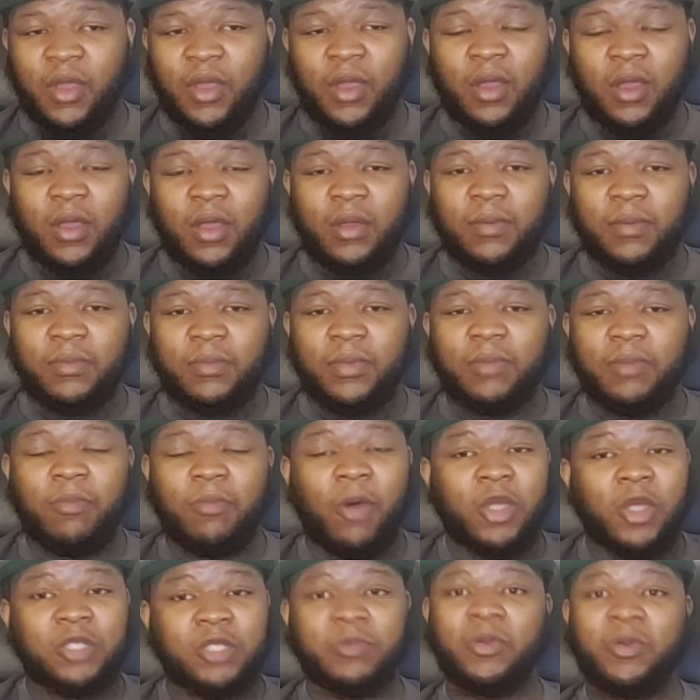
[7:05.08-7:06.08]
um,
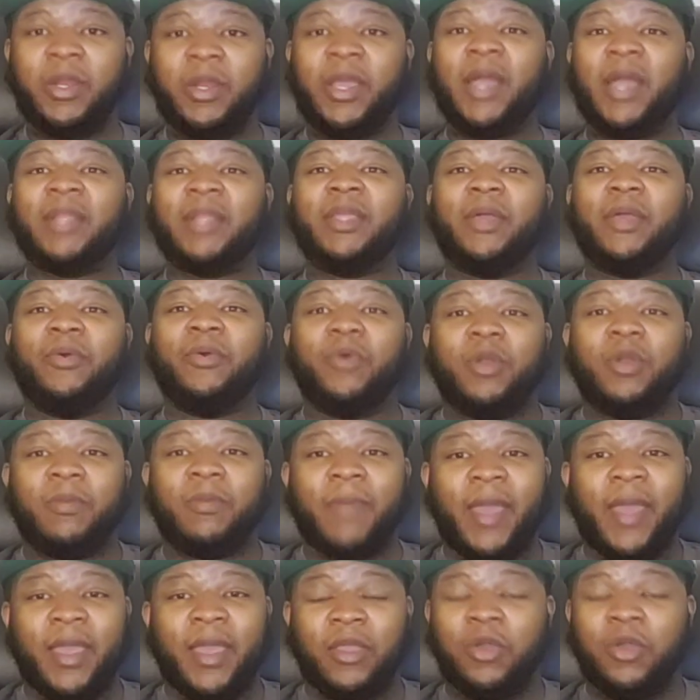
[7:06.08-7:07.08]
Baltimore, they got their
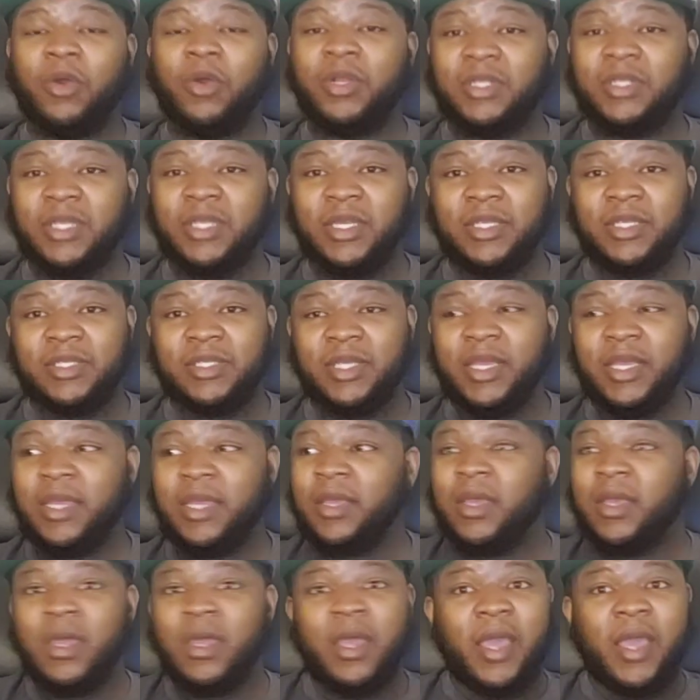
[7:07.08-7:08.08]
quarterback. You go to
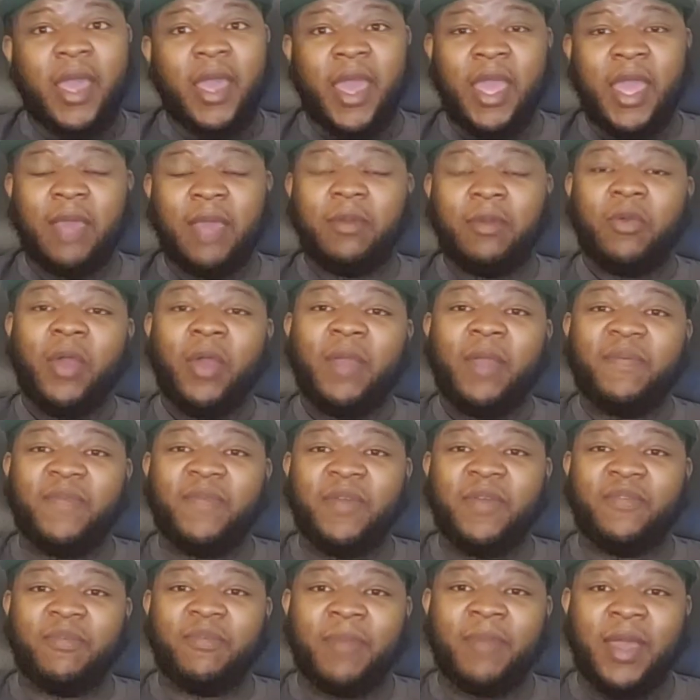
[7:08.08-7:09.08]
Tennessee, hey, great
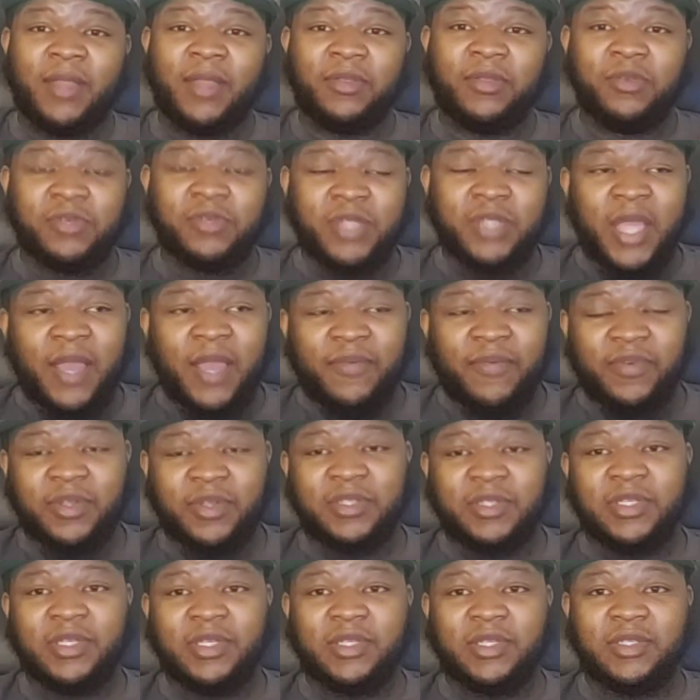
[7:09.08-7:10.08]
fit for Matthew
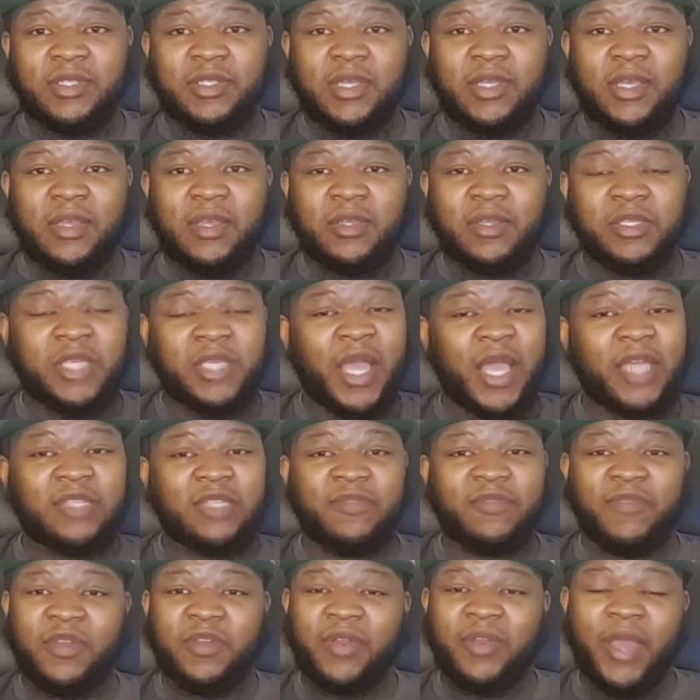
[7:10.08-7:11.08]
Stafford in Tennessee.
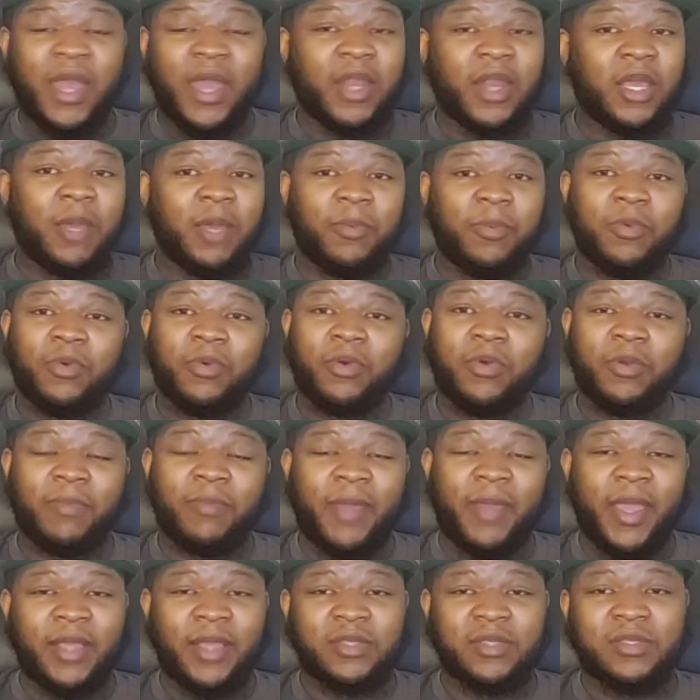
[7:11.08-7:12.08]
Jacksonville, they got a couple
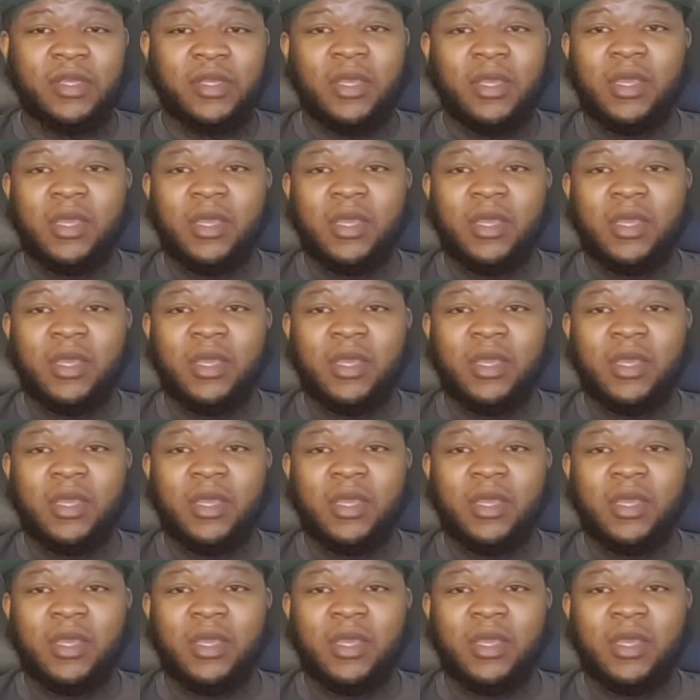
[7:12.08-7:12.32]
quarterbacks.